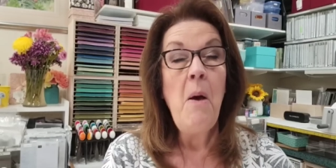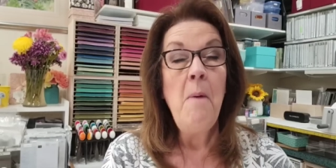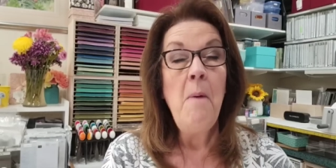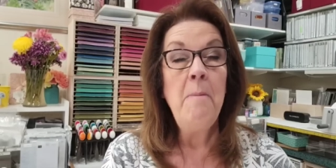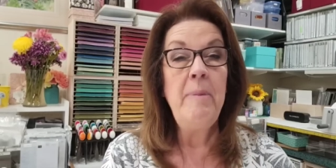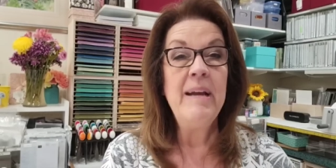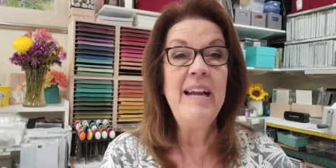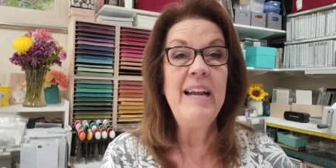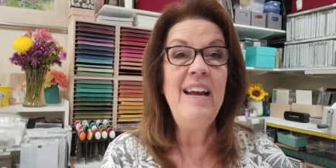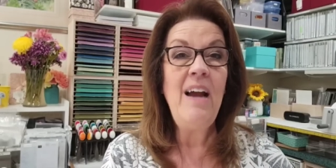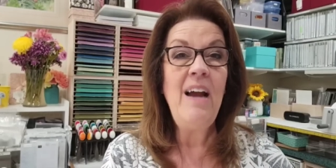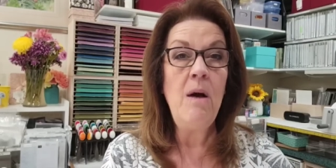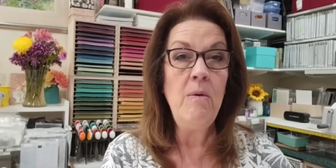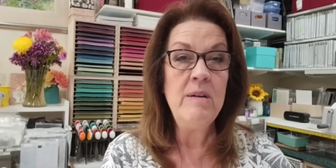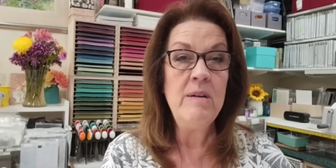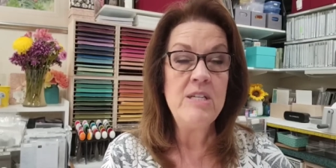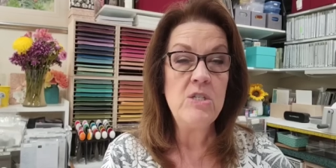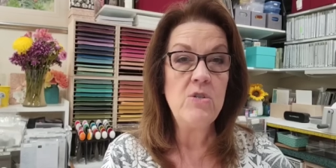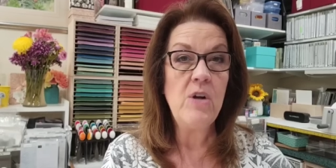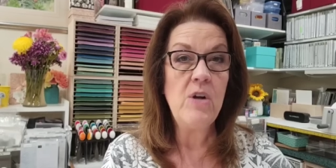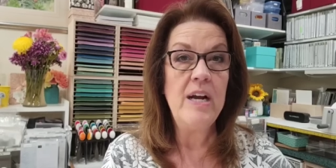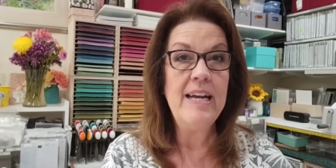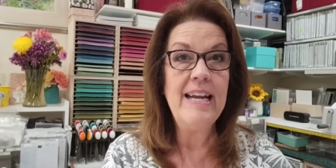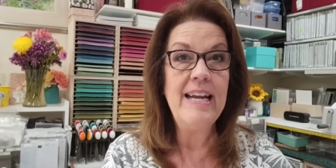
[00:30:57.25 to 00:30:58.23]
But I always
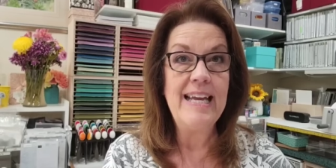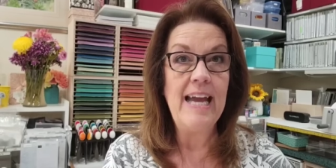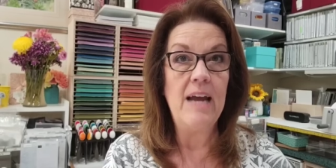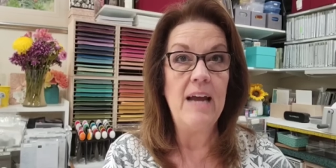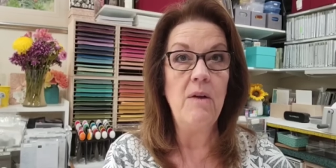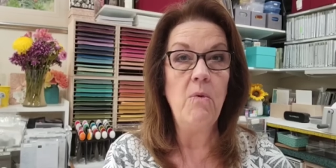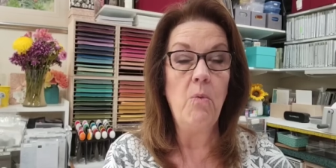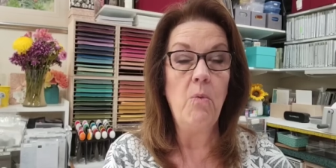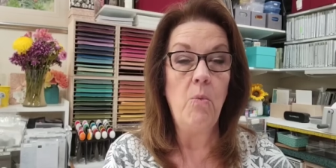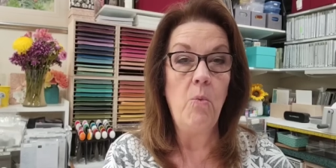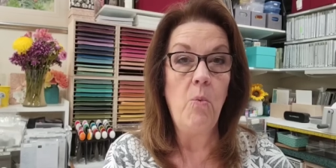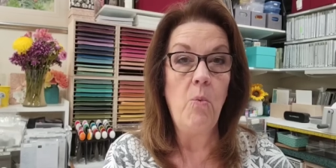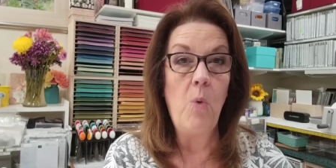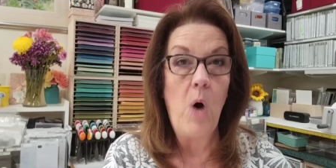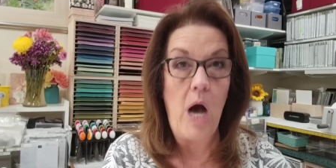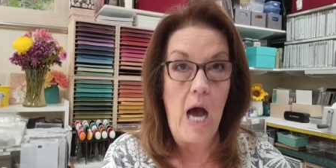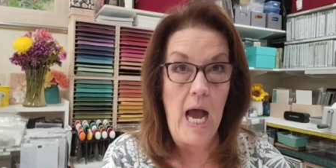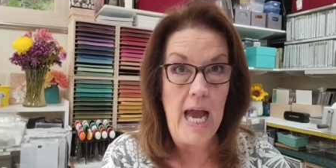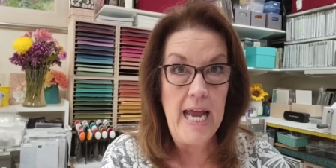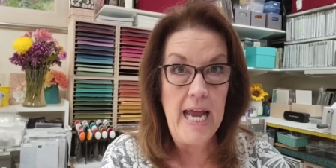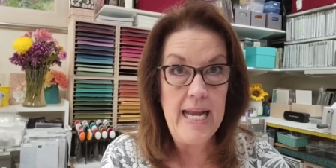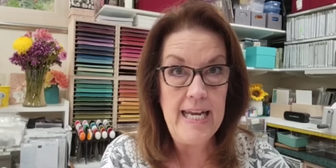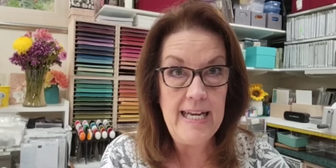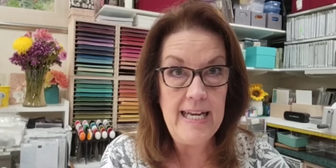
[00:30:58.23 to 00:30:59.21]
try to get
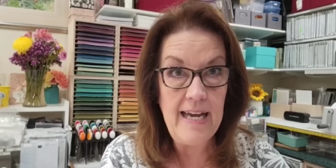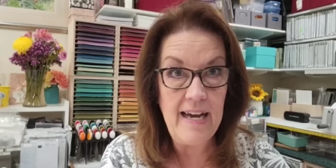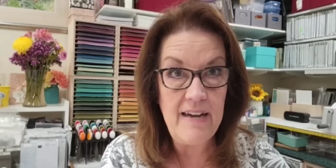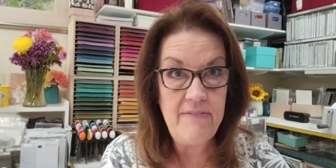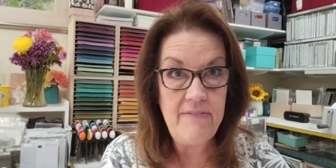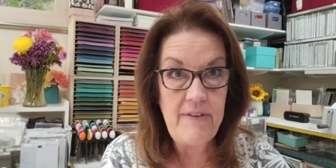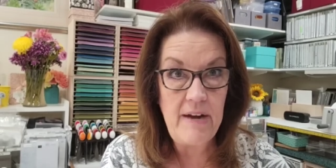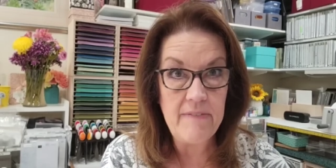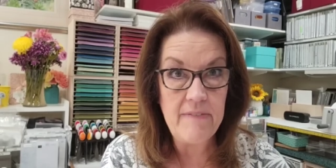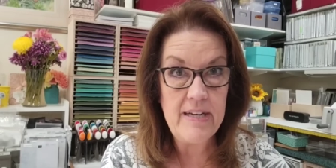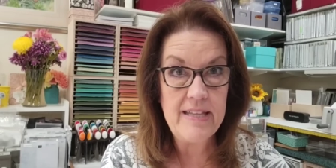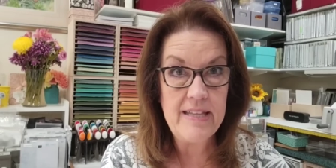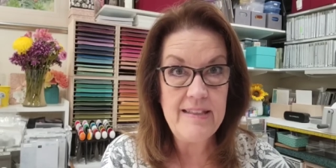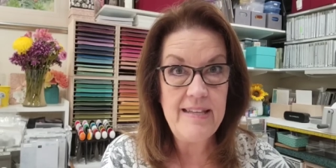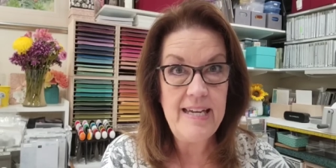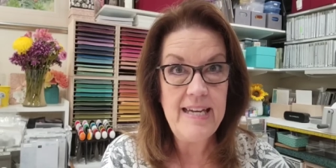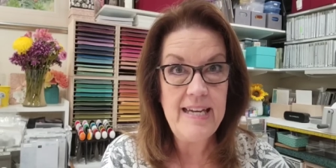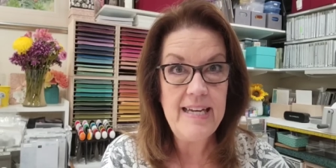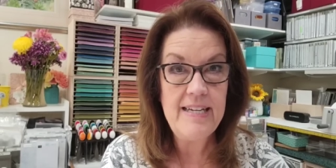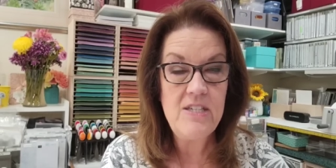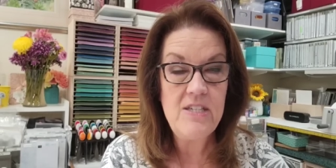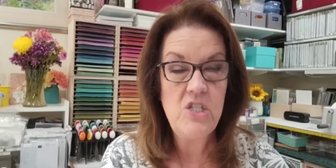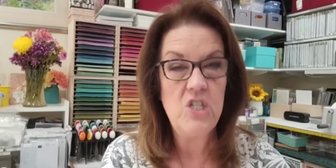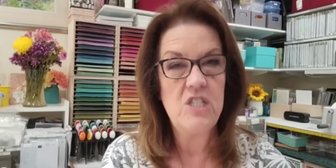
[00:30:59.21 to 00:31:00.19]
one of
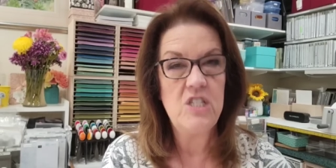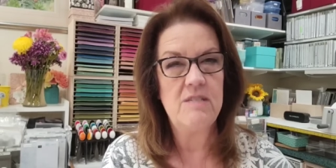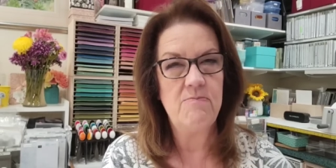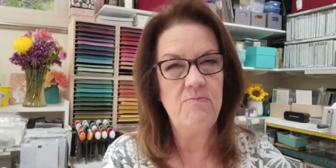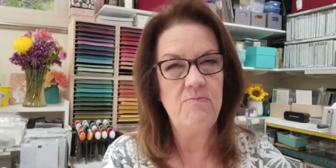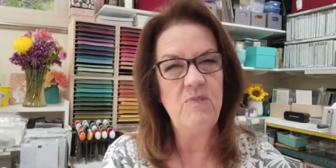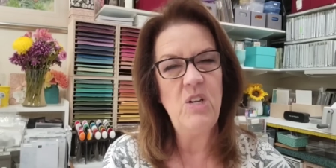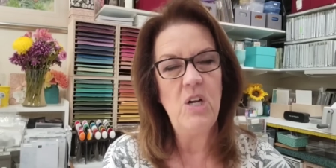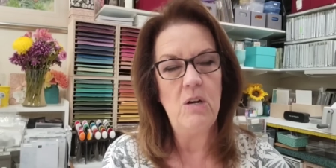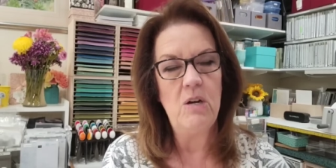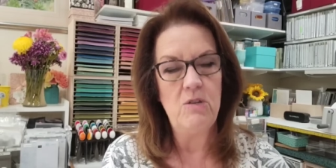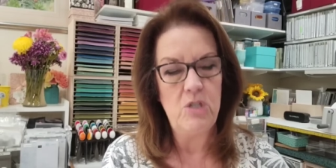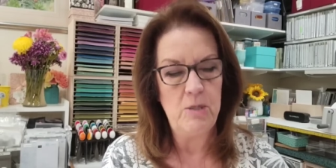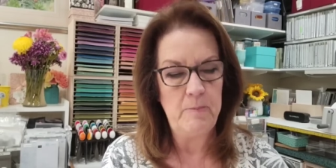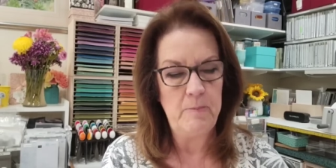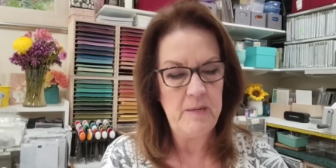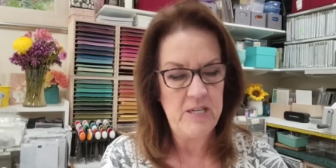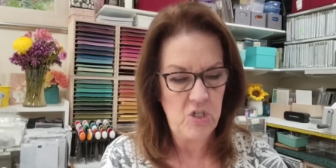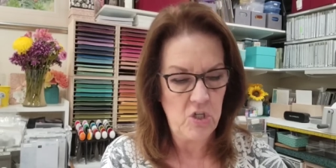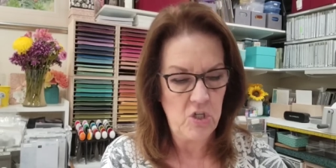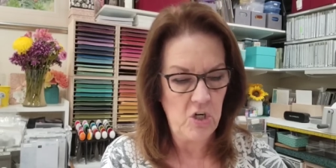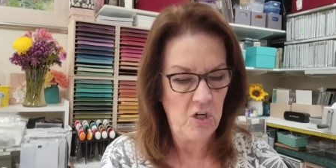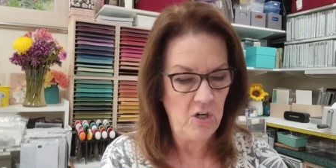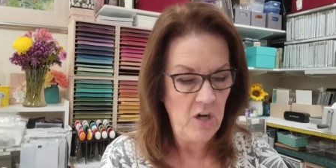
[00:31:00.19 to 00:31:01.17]
everything just, you know, to be
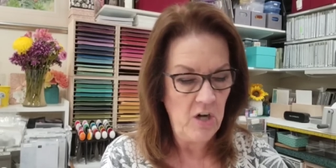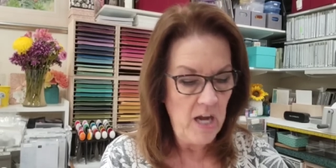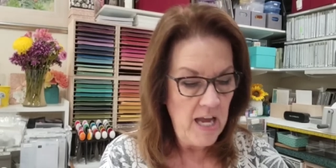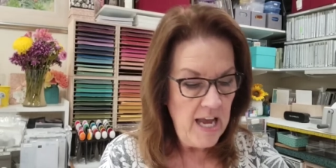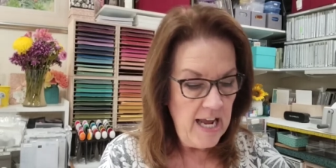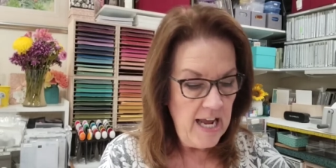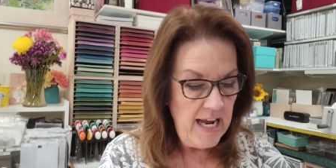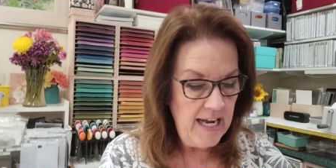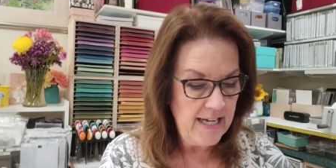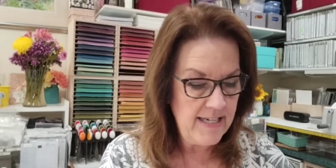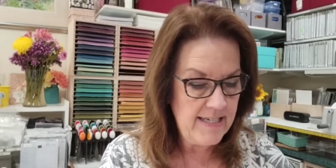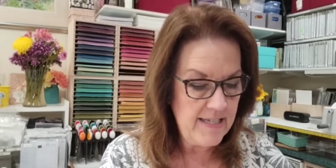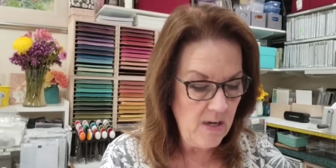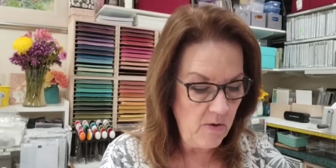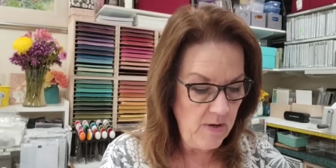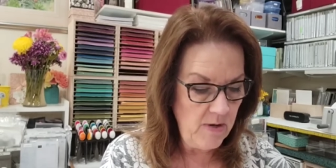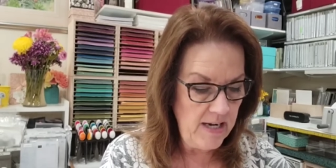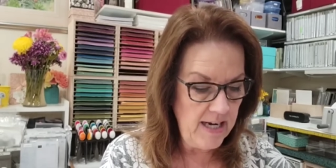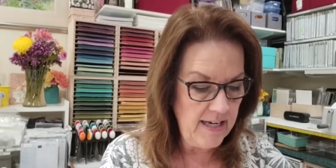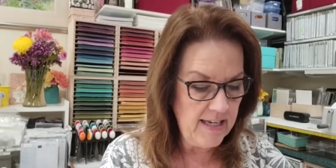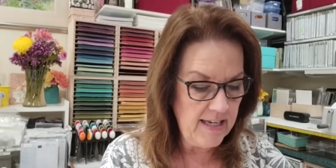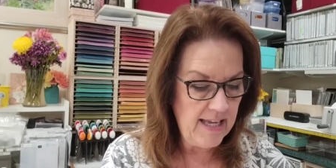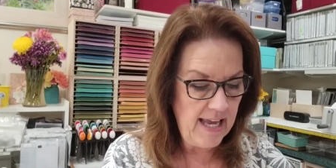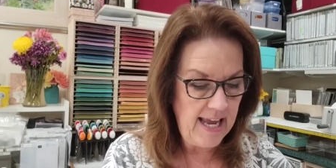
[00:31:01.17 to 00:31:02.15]
sure. And so
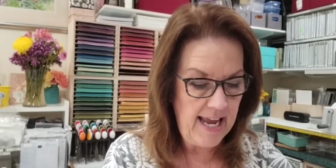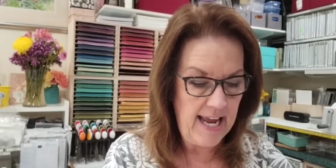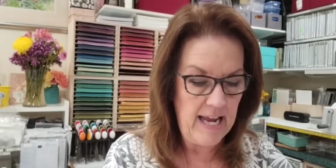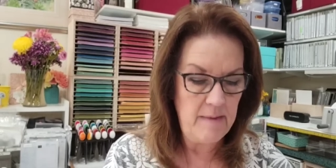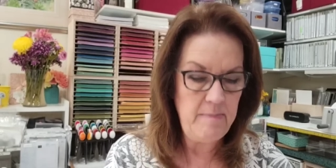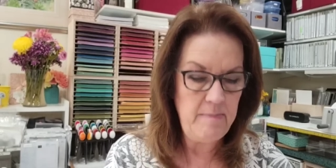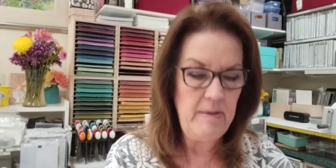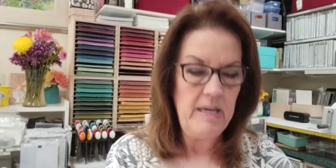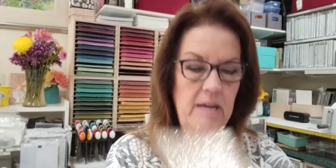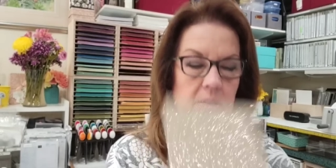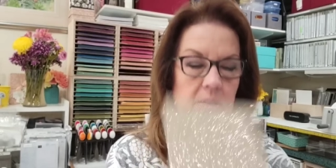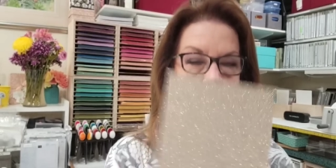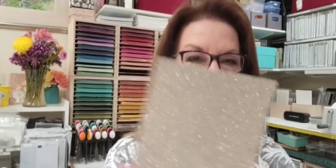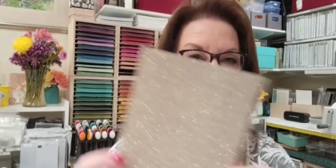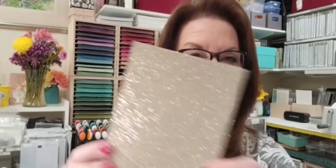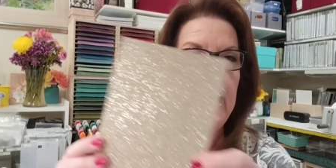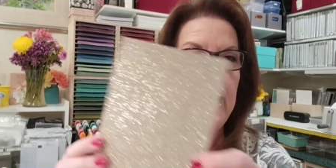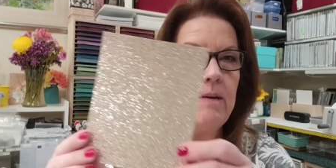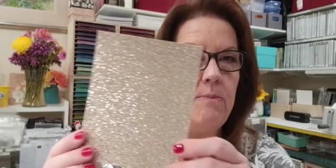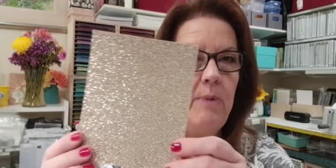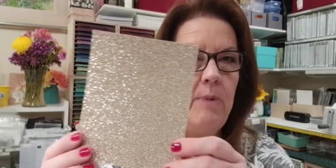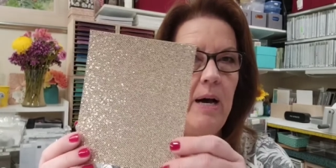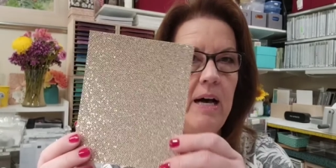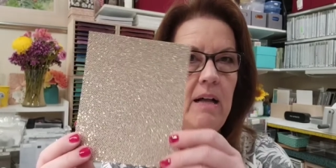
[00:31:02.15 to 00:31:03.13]
it came and I was
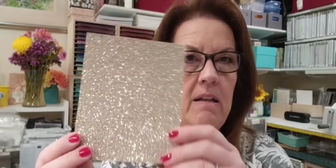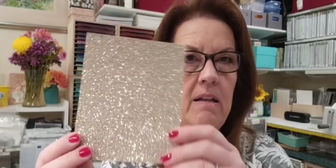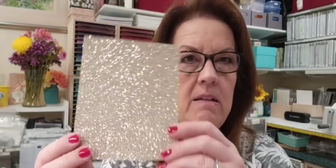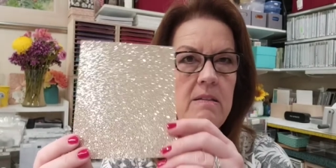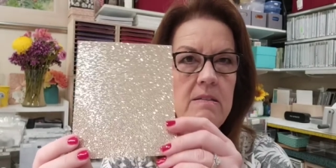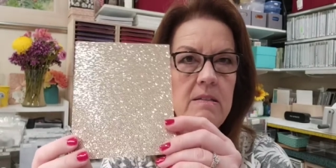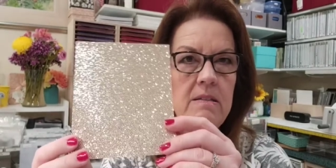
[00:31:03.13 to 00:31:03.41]
like, well,